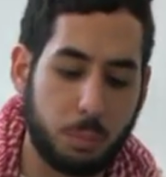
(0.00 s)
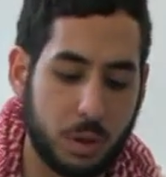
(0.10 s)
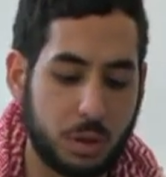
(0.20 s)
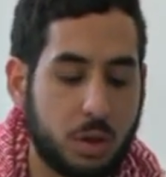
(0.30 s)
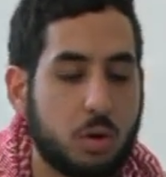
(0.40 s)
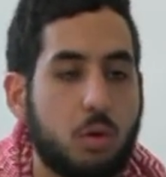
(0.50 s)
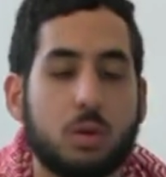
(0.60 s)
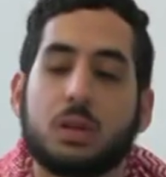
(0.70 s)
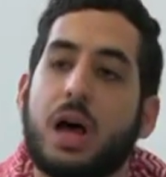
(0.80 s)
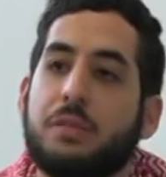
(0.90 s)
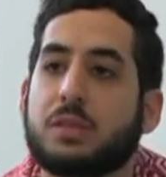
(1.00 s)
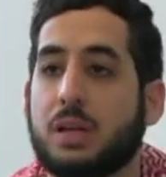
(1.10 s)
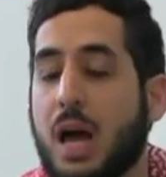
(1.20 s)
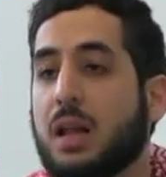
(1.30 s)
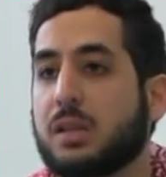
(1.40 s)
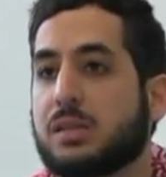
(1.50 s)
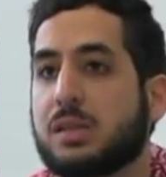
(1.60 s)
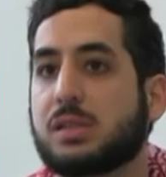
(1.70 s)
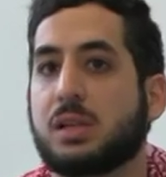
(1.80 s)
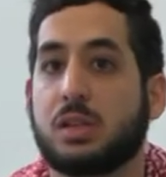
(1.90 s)
political left
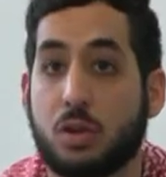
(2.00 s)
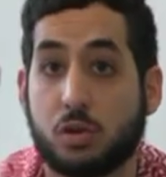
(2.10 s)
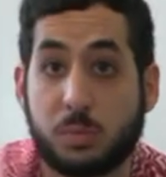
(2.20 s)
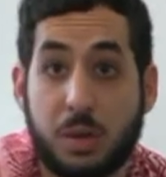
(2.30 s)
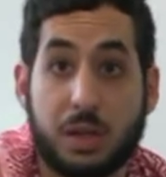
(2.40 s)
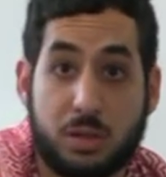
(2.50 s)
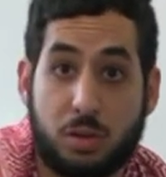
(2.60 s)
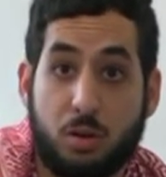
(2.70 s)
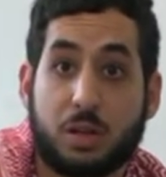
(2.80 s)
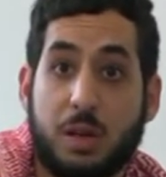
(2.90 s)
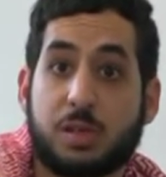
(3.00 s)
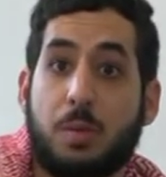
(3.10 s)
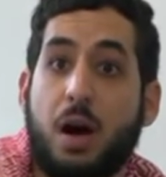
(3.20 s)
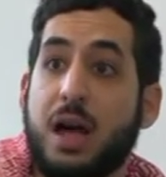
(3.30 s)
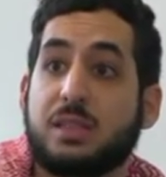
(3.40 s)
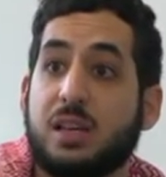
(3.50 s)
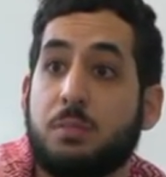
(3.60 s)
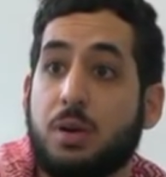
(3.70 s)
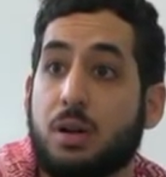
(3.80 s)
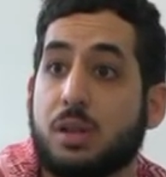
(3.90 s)
analysis and, speaking to your claims about
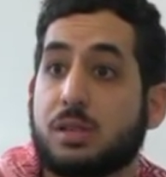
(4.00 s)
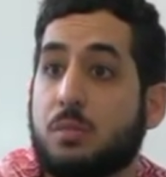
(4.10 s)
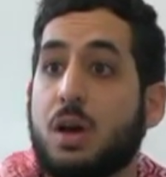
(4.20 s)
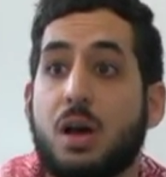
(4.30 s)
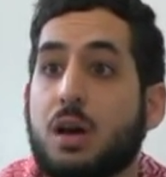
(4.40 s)
anti-imperialism,